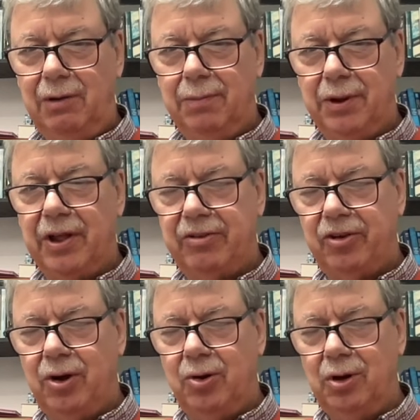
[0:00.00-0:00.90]
but that's
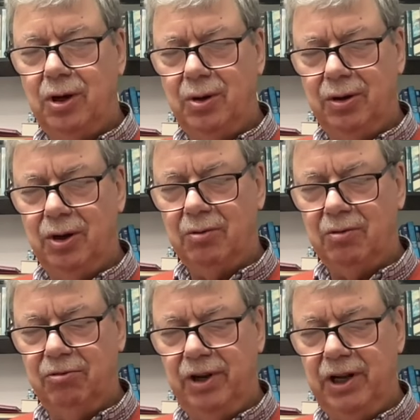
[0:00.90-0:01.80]
um, uh, not
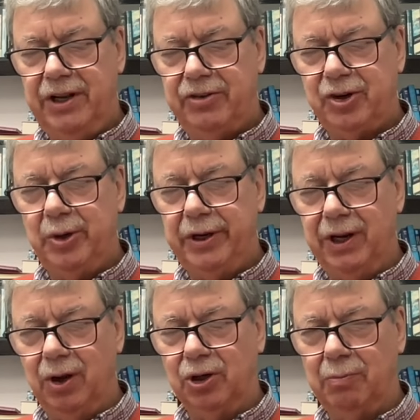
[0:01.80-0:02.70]
really true any
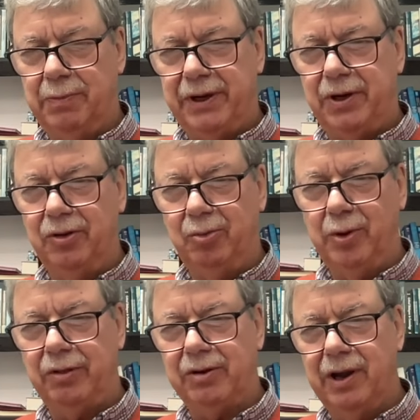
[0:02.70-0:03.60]
longer because
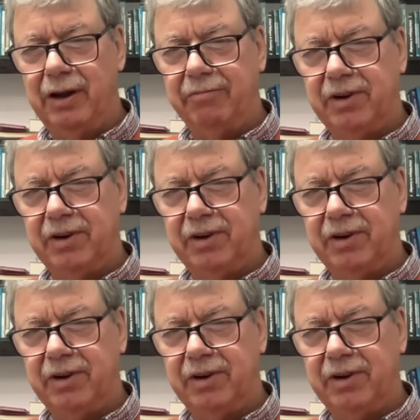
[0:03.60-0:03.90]
with uh,